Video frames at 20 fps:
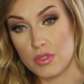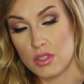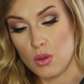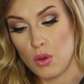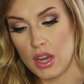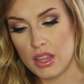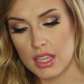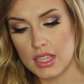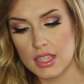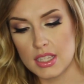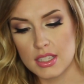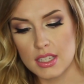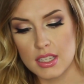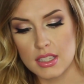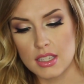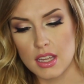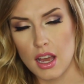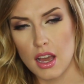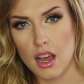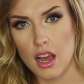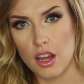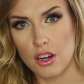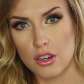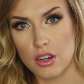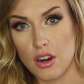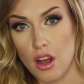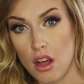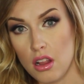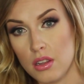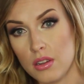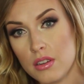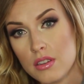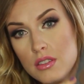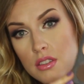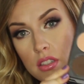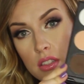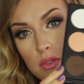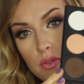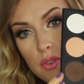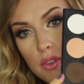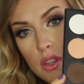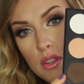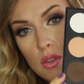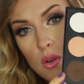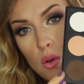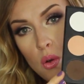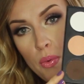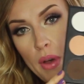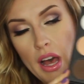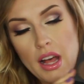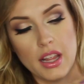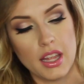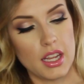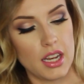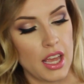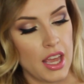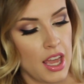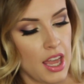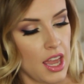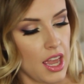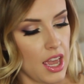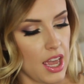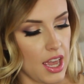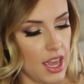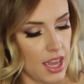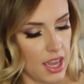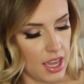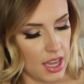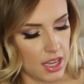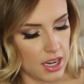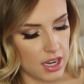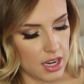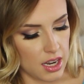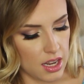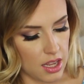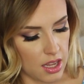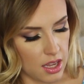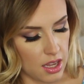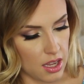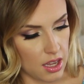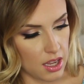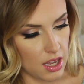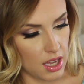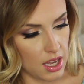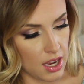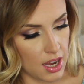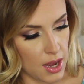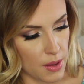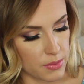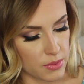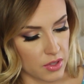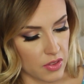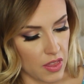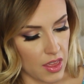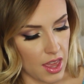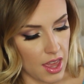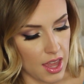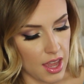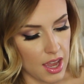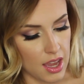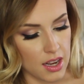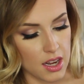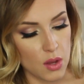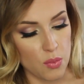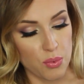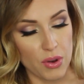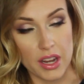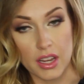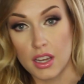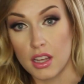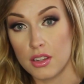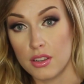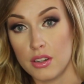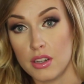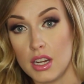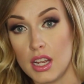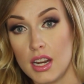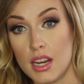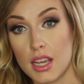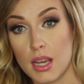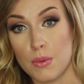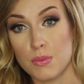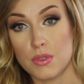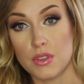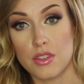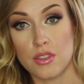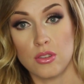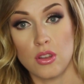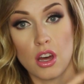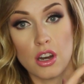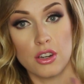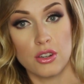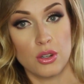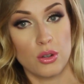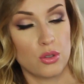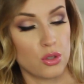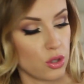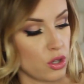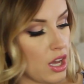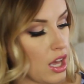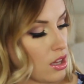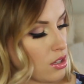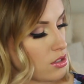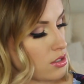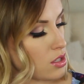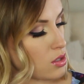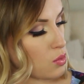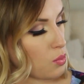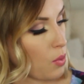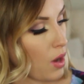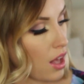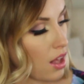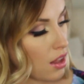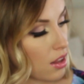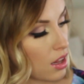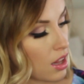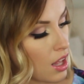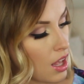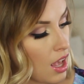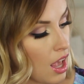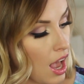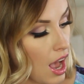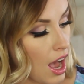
So I think this is $100 for this whole palette and it comes with any bright color you need. It comes with a lot of neutral colors as well.